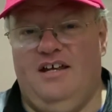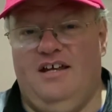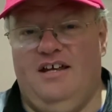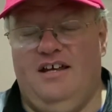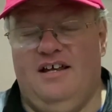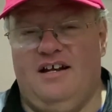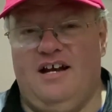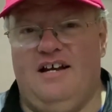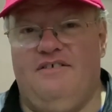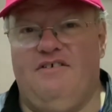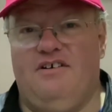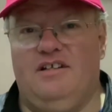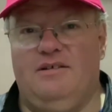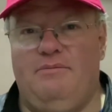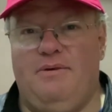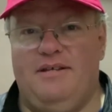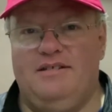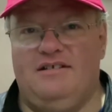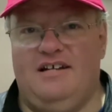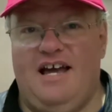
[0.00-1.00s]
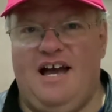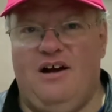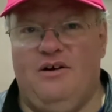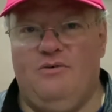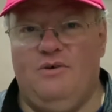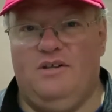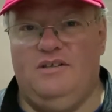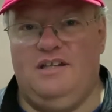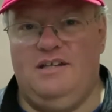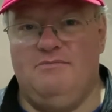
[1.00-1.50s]
Kind of all depends on how
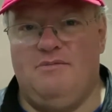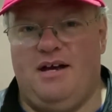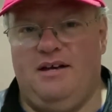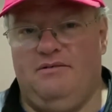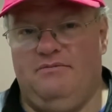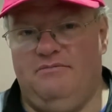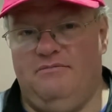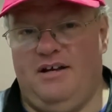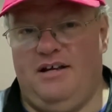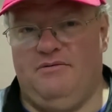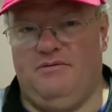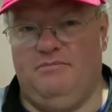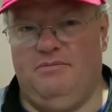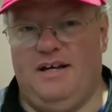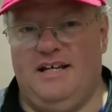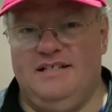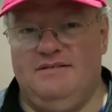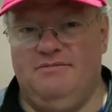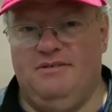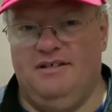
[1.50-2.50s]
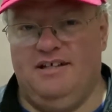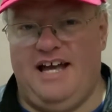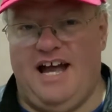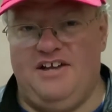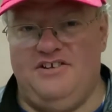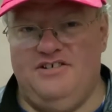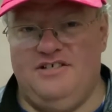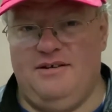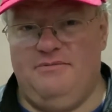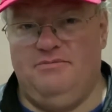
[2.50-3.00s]
quickly my replacement
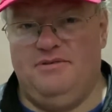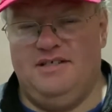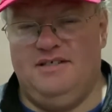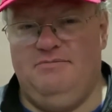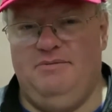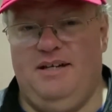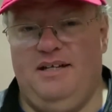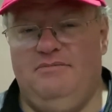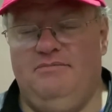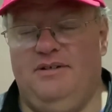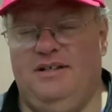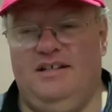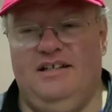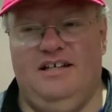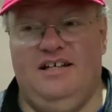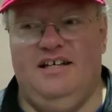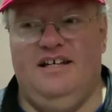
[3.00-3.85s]
catches up to speed, but